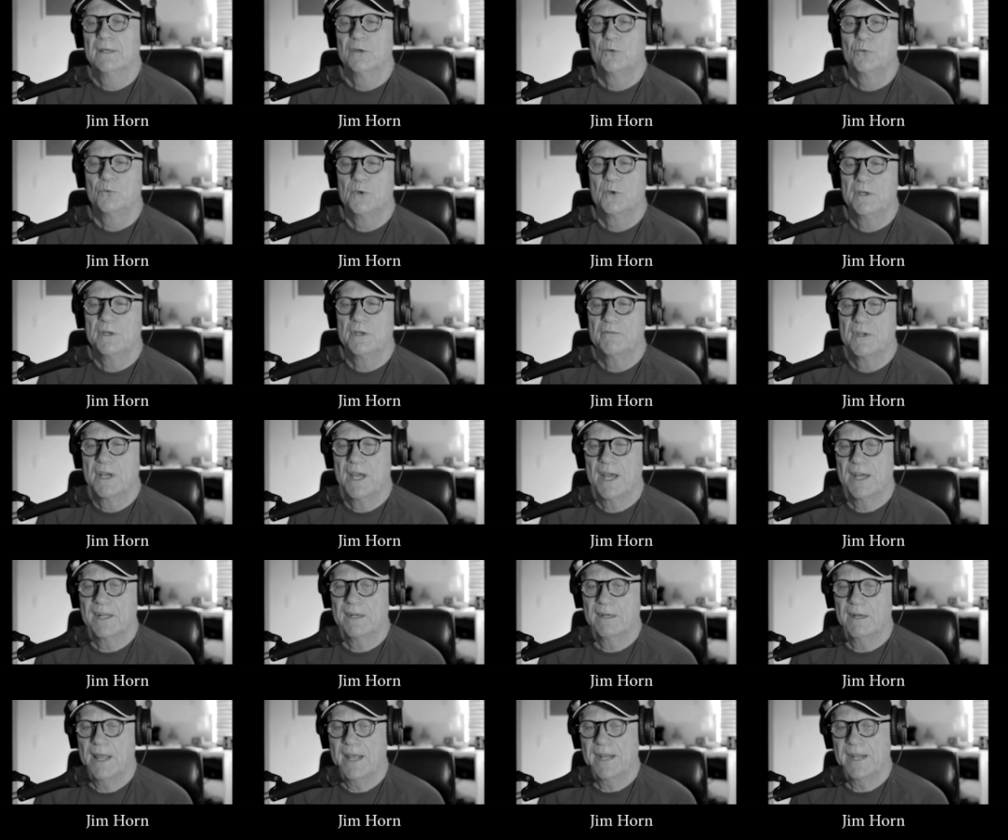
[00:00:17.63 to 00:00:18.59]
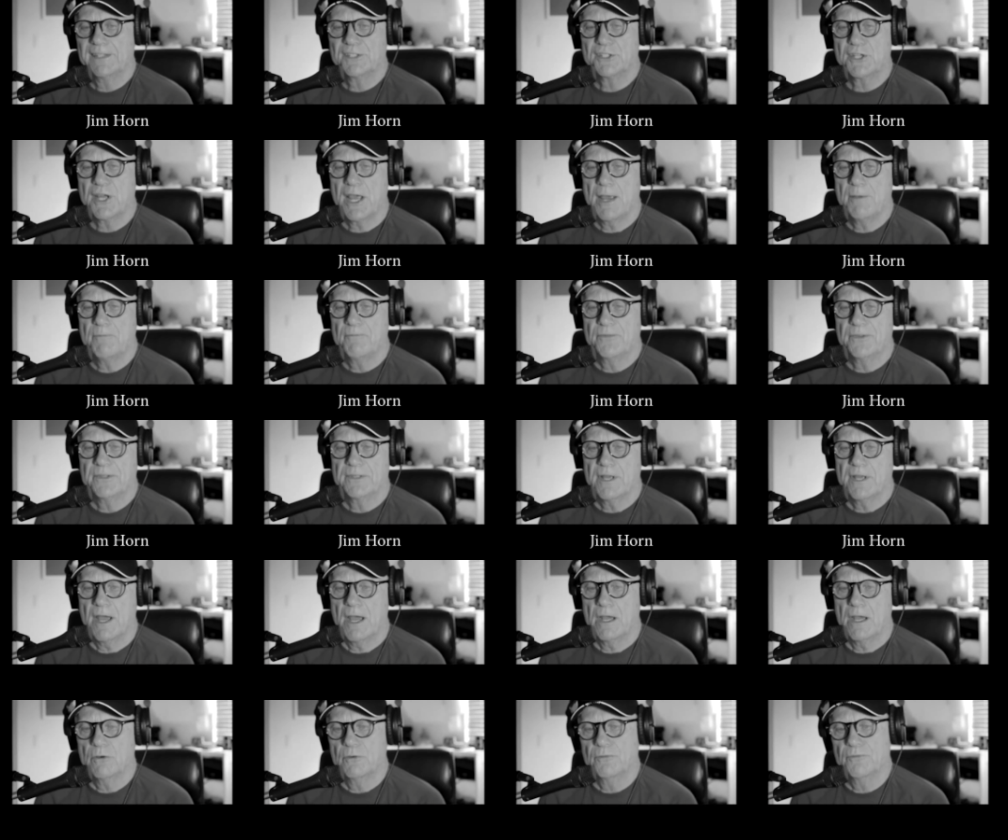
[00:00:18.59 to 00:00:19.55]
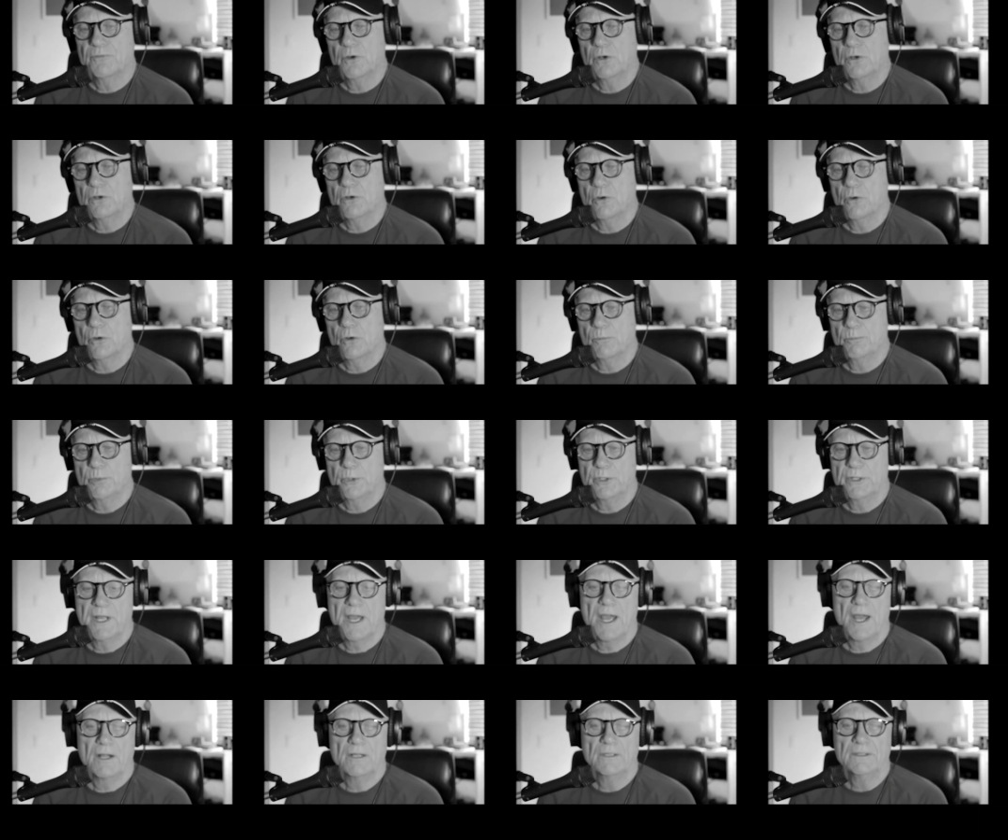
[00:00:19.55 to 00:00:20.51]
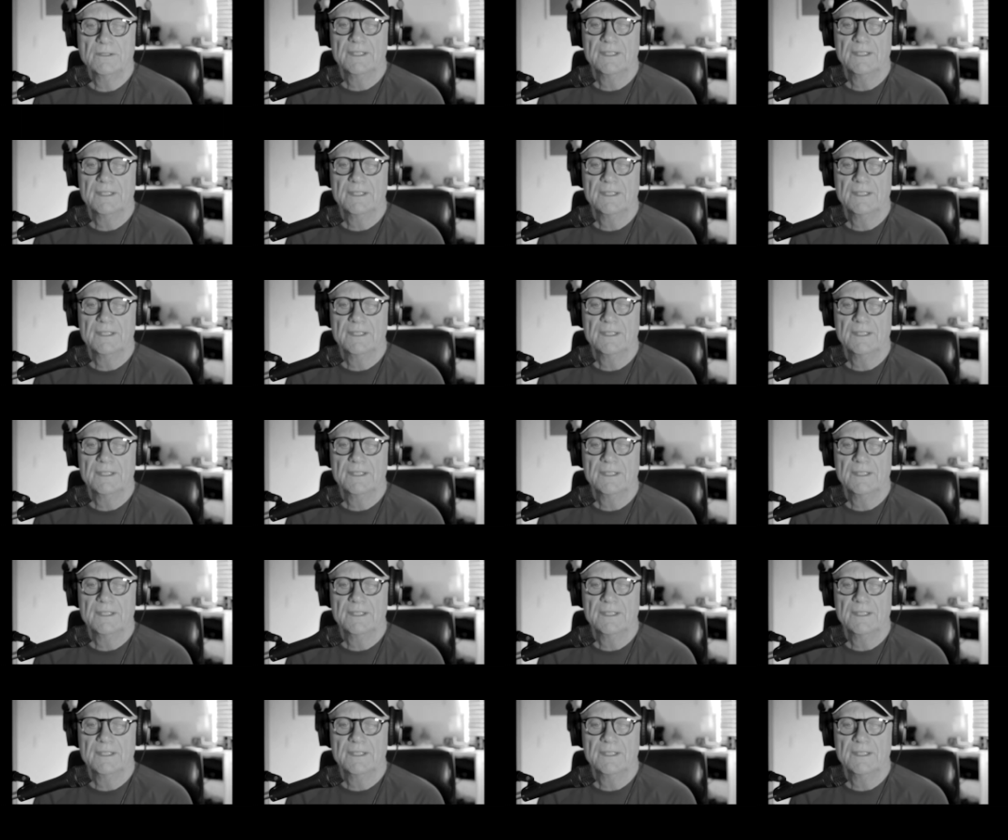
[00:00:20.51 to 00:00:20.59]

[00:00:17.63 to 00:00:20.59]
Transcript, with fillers: we've got landscape photographer Curt Pradelt,